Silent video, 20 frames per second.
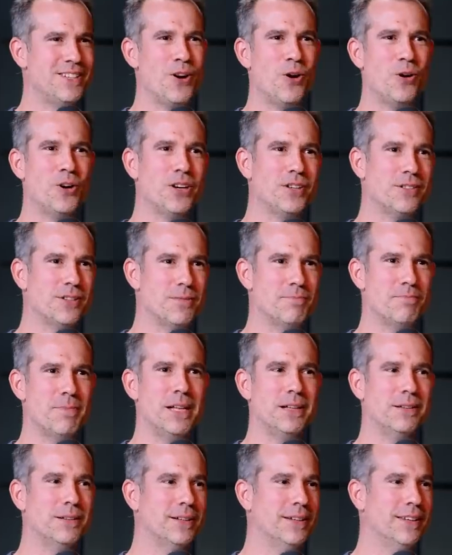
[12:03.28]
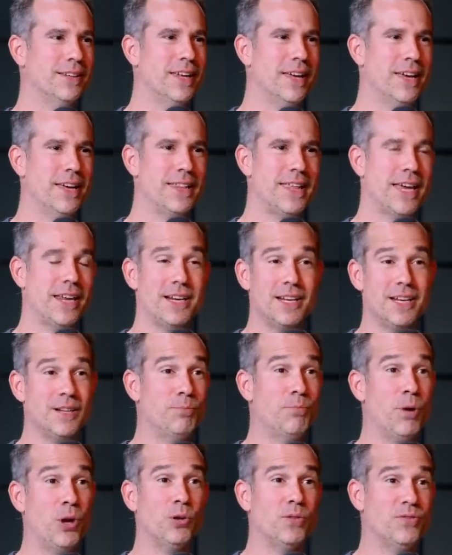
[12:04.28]
yogurt and milk. And they had a little
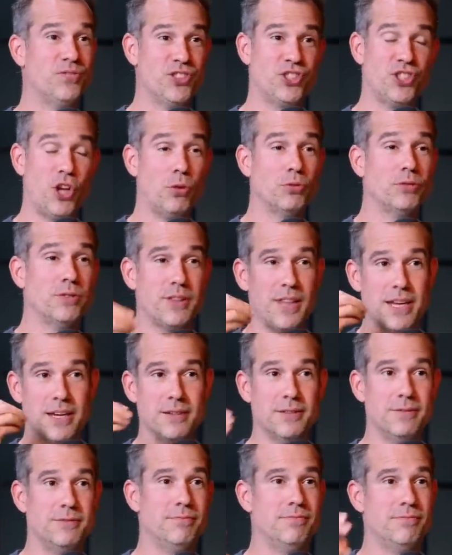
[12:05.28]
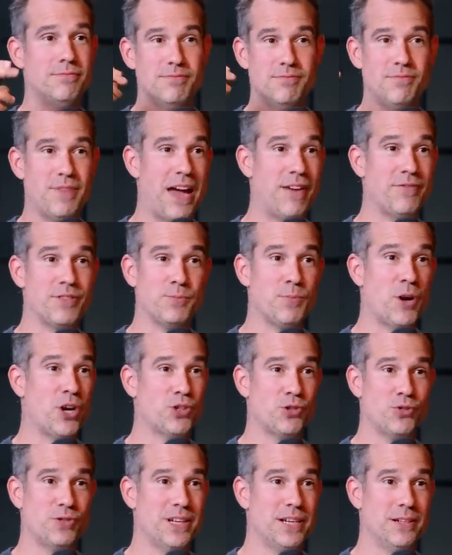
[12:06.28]
bowl of salt. They could have as
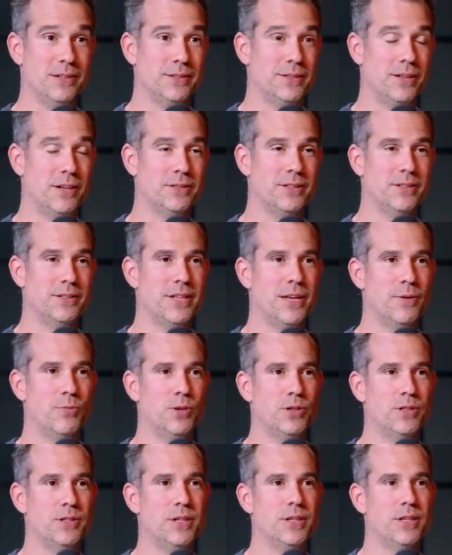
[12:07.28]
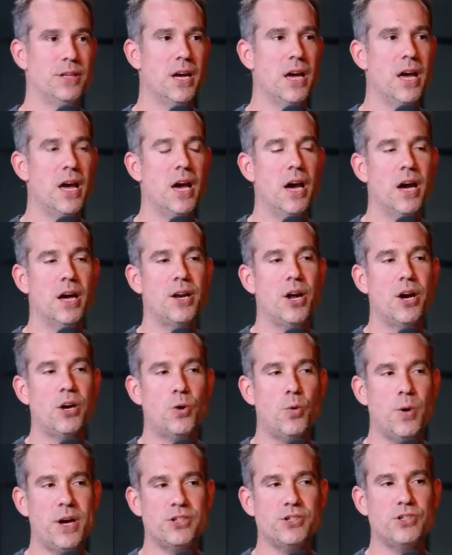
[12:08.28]
much or as little salt as they wanted. And her
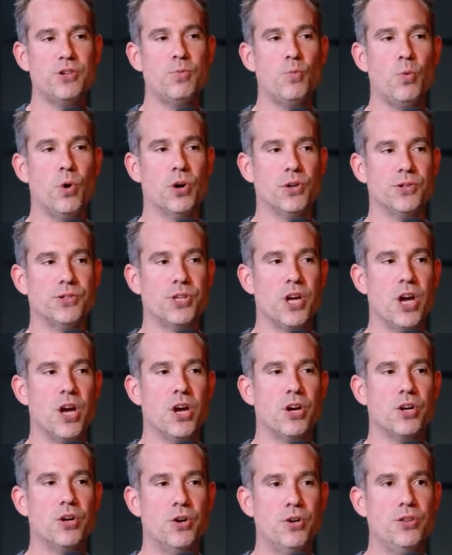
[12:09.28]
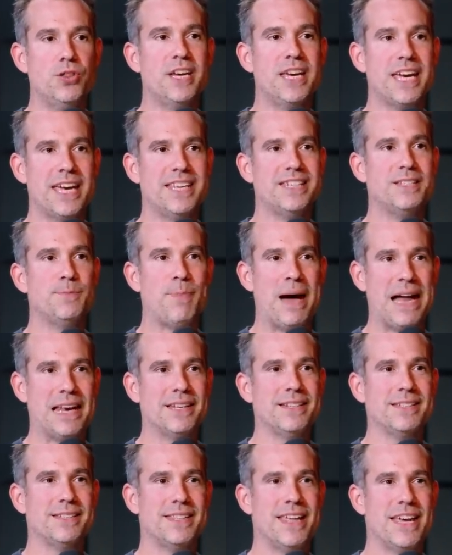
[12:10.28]
question was, could the kids
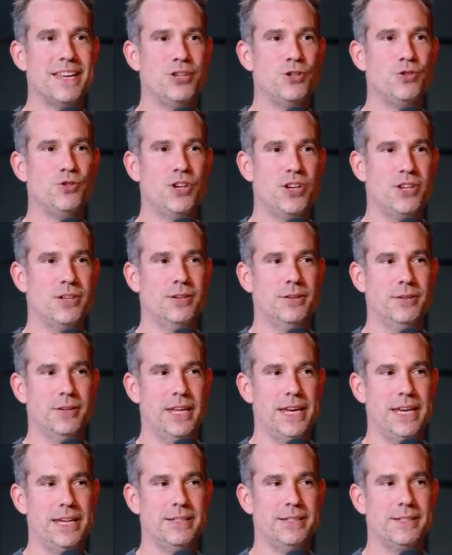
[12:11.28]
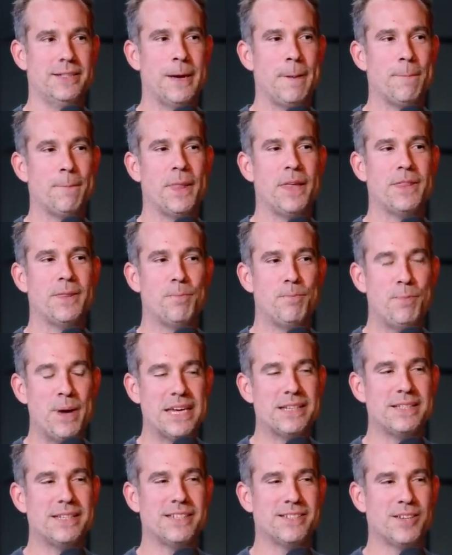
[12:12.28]
balance their nutritional needs? And the
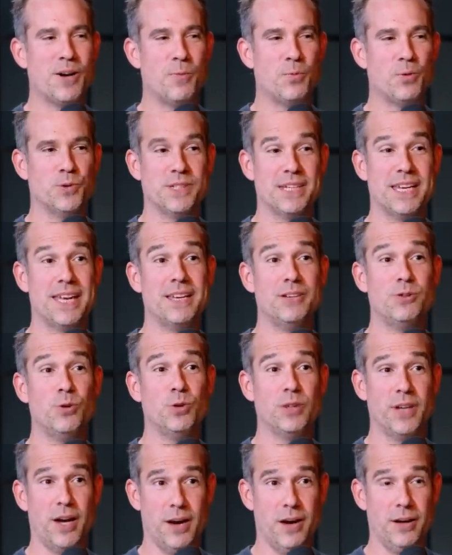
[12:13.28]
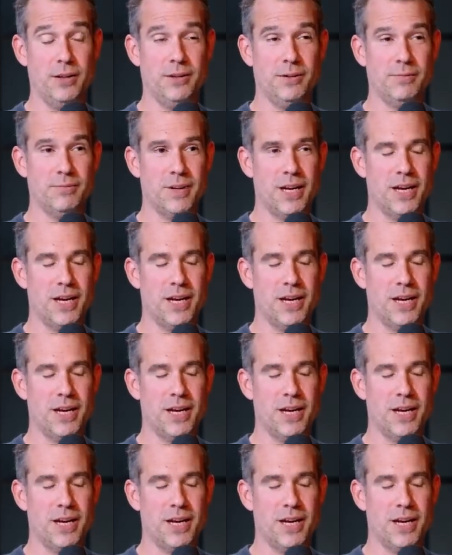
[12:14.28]
best example was a kid called Earl,